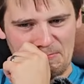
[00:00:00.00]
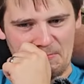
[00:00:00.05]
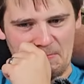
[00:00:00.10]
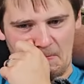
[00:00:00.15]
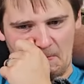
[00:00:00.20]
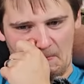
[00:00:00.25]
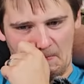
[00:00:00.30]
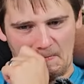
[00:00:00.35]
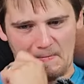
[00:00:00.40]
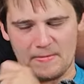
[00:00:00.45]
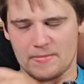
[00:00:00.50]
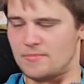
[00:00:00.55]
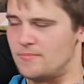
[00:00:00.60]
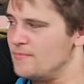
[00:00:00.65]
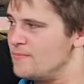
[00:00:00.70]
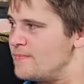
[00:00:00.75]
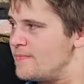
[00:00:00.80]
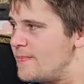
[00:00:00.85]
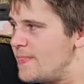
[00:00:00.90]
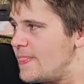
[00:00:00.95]

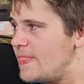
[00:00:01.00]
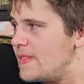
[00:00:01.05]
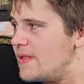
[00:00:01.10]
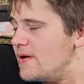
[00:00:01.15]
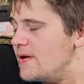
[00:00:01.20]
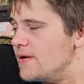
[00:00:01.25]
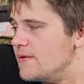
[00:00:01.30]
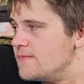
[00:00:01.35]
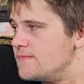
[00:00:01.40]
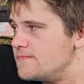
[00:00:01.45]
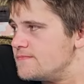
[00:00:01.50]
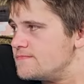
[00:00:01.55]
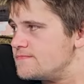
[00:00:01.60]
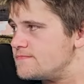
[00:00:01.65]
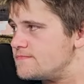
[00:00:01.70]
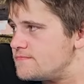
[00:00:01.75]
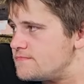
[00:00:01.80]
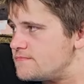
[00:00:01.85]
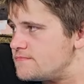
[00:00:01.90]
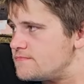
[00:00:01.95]

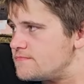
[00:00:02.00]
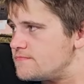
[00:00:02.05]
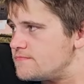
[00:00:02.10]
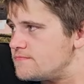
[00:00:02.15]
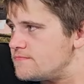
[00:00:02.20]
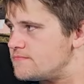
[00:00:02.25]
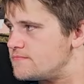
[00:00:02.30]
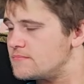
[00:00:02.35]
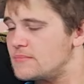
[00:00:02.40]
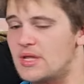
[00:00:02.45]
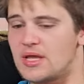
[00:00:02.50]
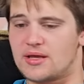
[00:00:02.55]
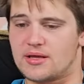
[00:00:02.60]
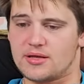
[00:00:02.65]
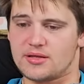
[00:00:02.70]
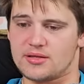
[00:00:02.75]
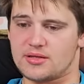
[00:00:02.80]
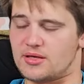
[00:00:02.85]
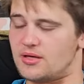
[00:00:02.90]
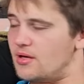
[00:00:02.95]

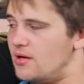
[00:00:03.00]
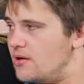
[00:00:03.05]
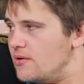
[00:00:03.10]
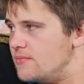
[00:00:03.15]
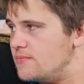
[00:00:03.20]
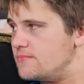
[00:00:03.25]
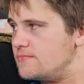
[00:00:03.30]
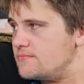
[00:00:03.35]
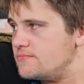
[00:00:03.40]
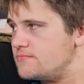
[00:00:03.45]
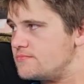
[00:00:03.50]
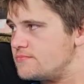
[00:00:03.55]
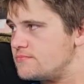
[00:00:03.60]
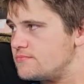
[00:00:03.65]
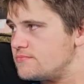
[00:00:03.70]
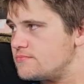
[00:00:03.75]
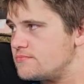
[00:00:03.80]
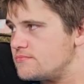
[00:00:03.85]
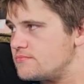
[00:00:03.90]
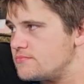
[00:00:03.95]

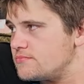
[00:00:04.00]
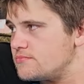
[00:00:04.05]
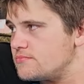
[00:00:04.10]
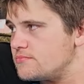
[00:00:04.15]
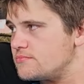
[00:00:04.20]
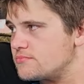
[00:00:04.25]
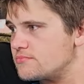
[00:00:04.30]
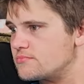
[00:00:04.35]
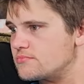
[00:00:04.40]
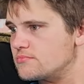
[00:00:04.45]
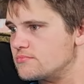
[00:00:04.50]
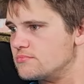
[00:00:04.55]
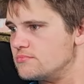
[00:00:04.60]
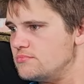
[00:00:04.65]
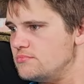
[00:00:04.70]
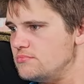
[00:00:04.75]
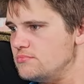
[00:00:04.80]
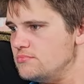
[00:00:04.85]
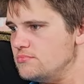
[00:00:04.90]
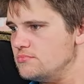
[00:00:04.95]

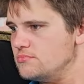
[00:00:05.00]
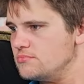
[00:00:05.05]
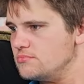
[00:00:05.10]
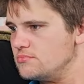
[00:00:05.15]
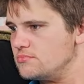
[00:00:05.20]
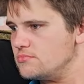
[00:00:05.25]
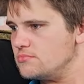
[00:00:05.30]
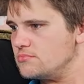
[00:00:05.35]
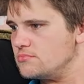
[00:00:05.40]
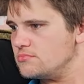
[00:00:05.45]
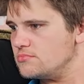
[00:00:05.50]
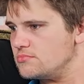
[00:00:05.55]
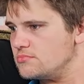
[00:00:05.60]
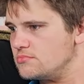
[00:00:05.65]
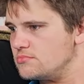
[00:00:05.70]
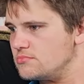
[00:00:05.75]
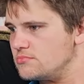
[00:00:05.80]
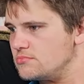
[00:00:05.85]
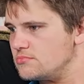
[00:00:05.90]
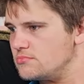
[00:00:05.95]

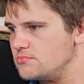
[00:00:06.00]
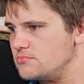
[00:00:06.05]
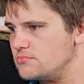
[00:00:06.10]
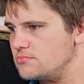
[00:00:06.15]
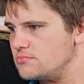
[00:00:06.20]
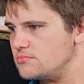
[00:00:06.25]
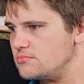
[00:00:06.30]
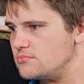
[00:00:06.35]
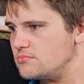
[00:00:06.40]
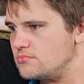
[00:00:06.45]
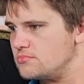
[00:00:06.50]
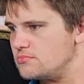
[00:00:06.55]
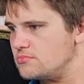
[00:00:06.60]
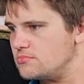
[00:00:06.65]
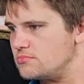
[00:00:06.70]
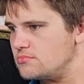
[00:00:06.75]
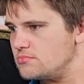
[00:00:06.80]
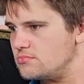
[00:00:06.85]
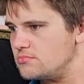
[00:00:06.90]
(not speaking)